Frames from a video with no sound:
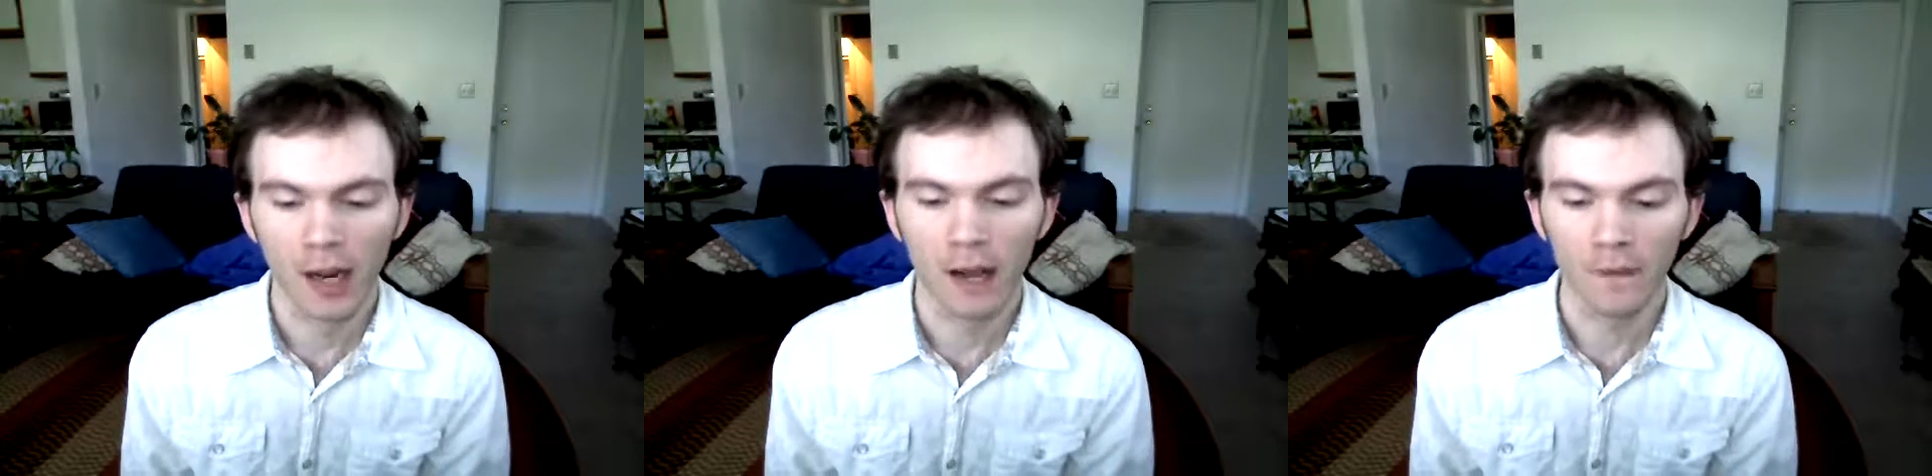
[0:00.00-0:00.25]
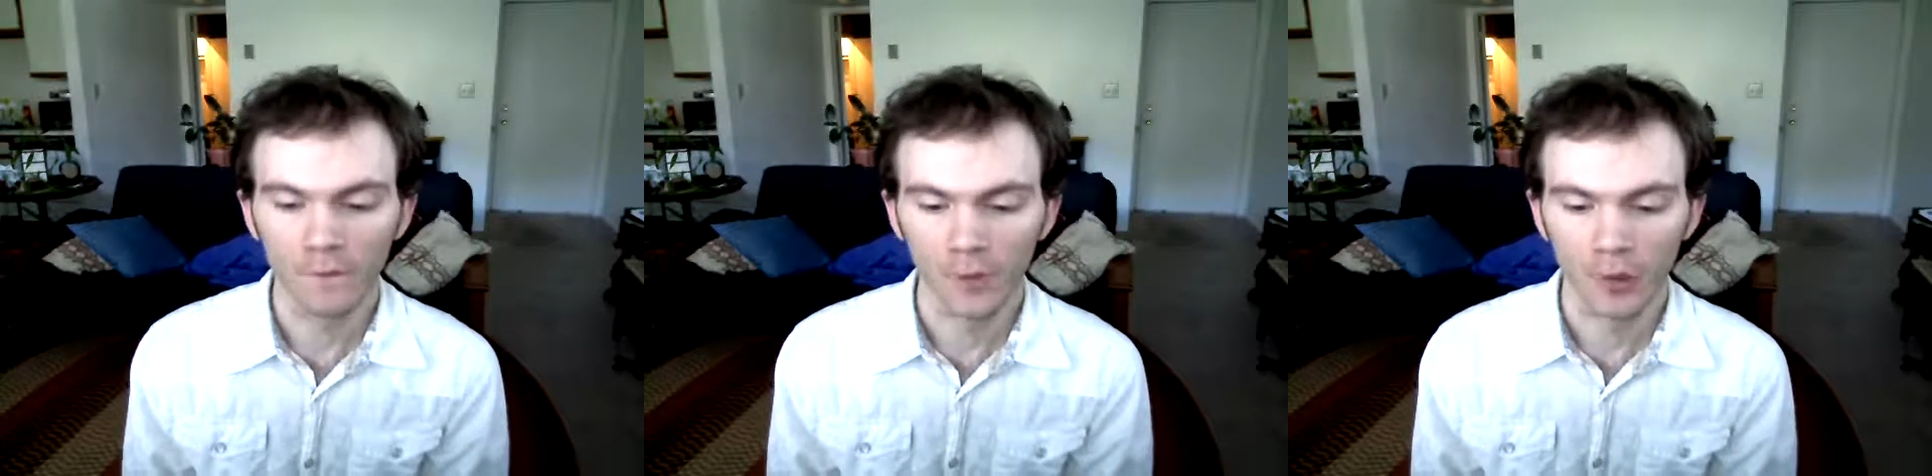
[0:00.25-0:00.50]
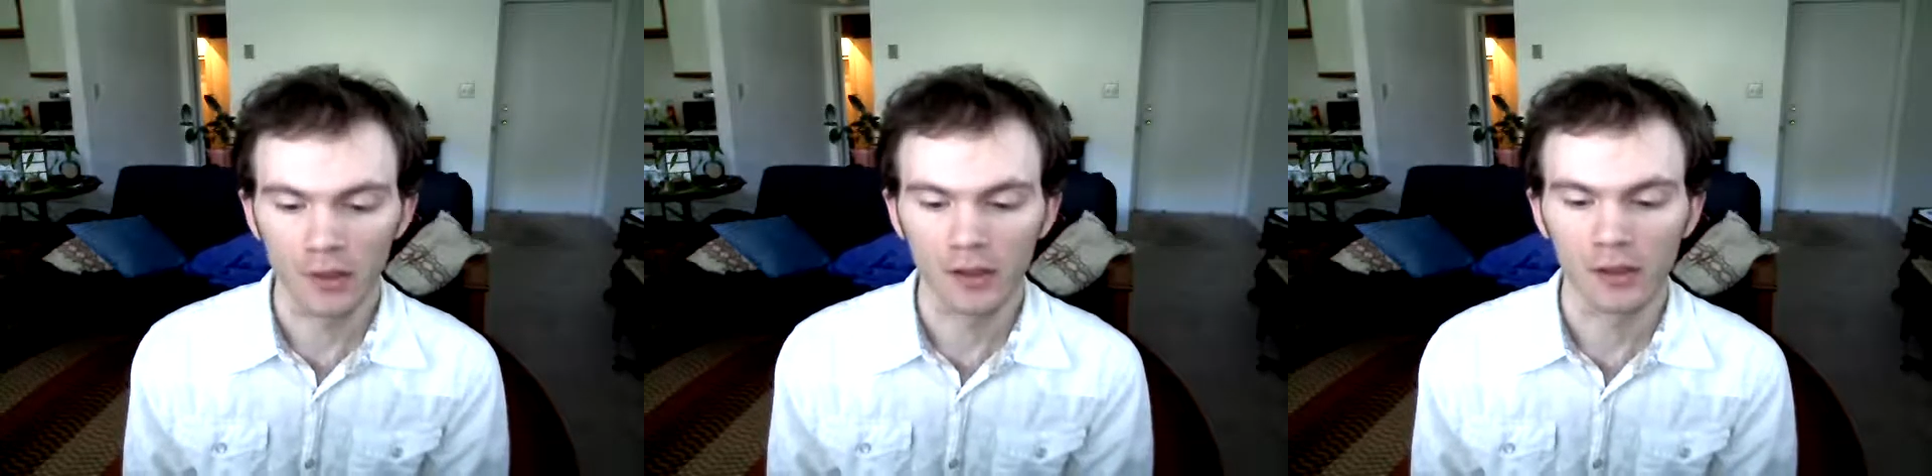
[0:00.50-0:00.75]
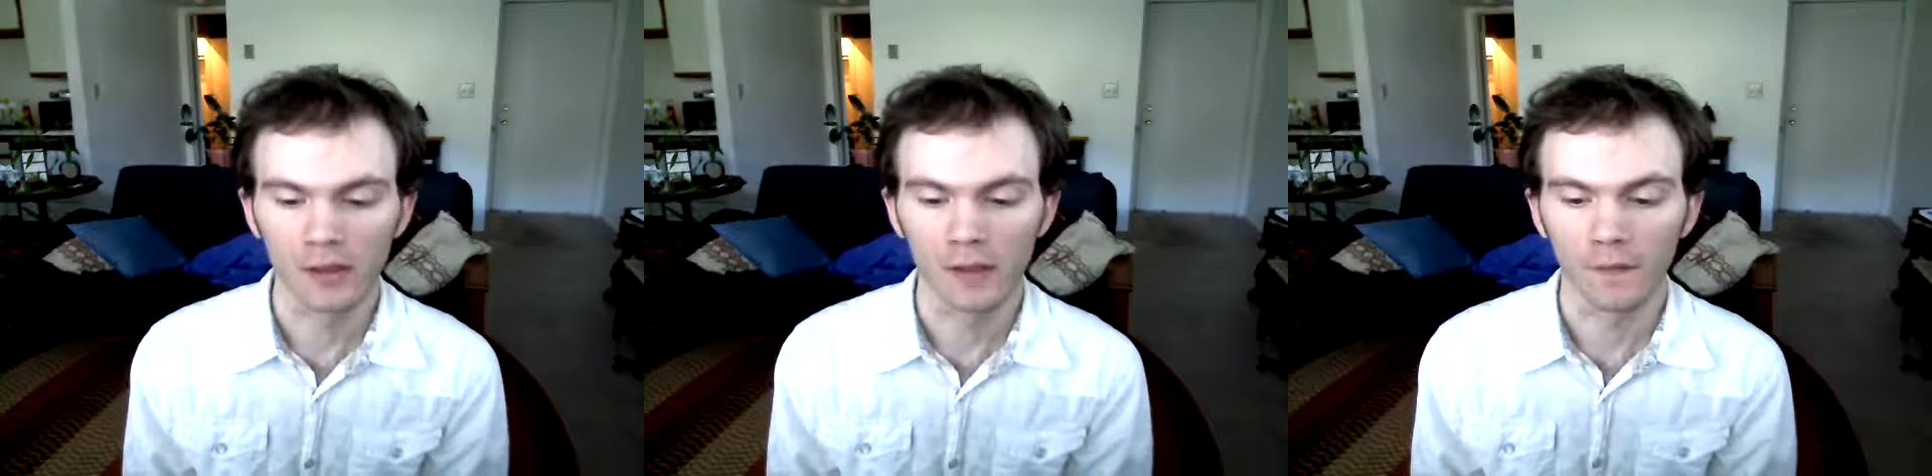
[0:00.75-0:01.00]
and
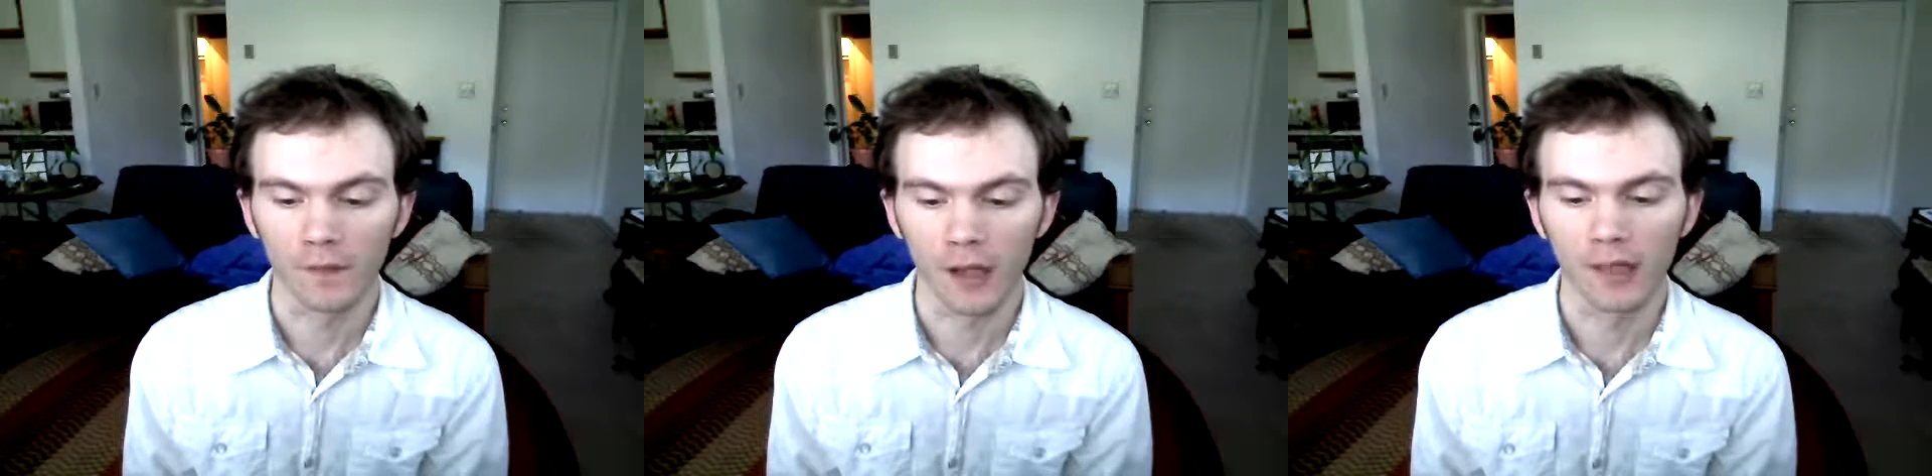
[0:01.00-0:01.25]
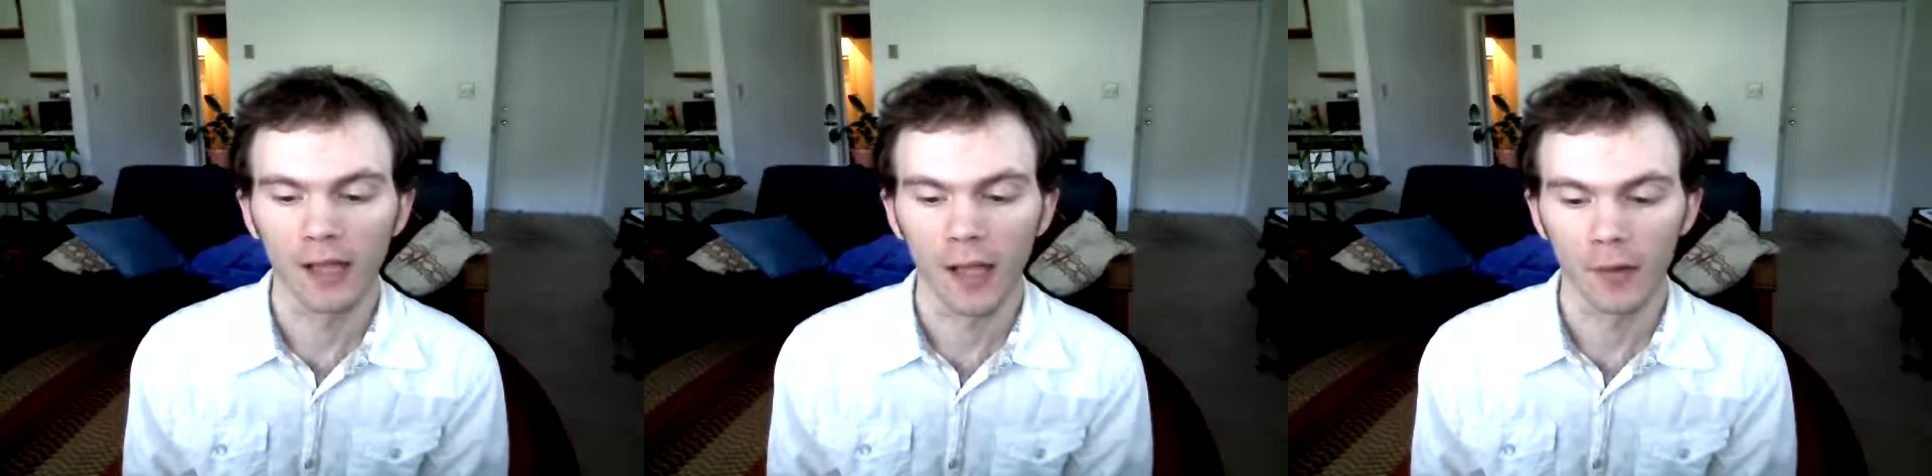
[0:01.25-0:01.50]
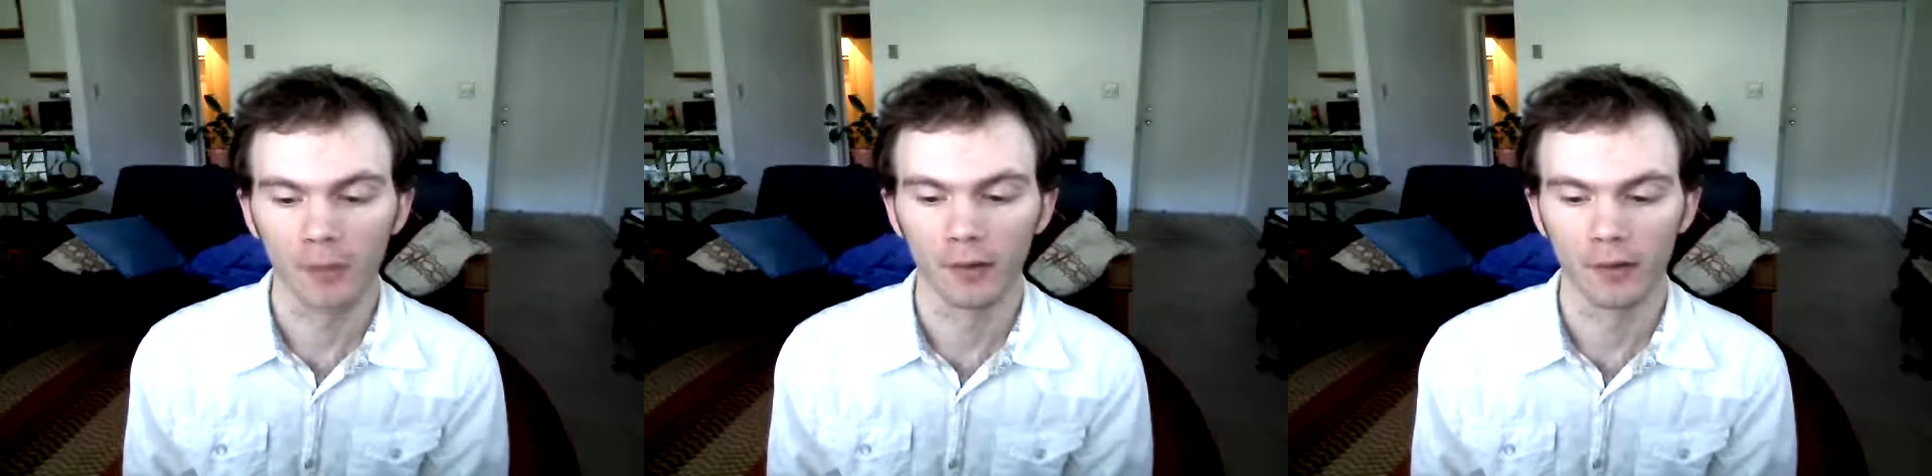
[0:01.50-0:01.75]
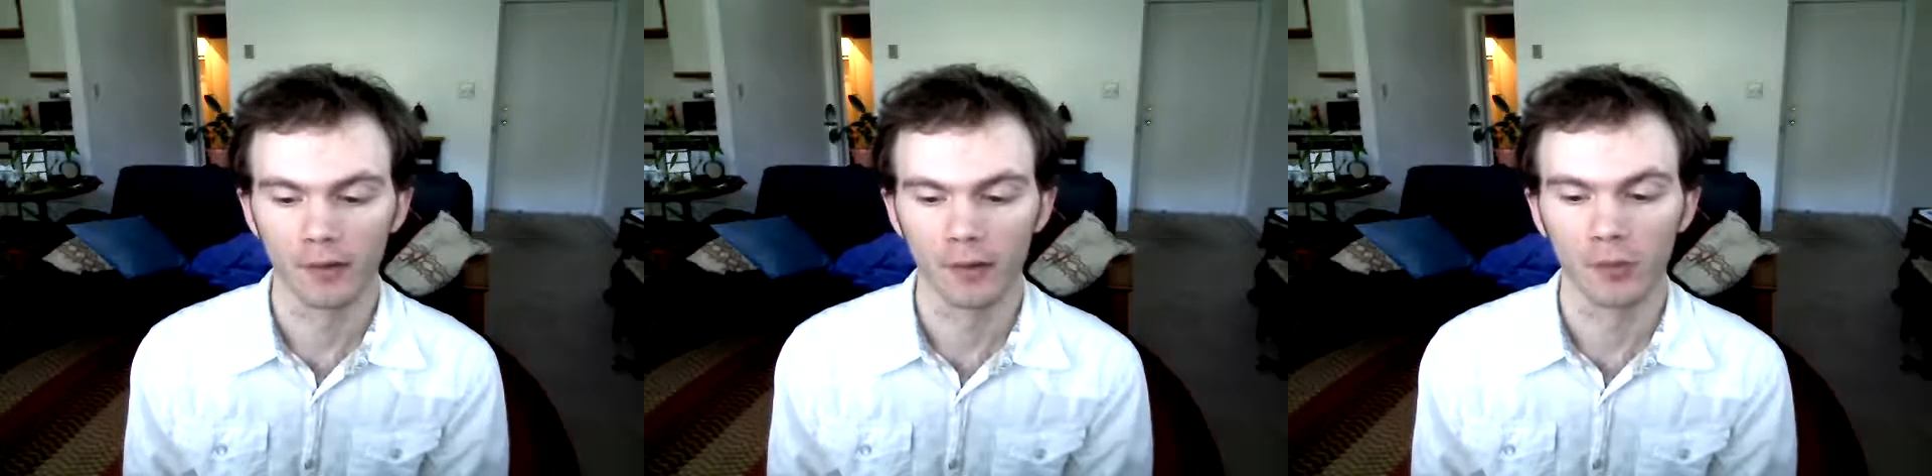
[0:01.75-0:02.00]
forces a fond apathy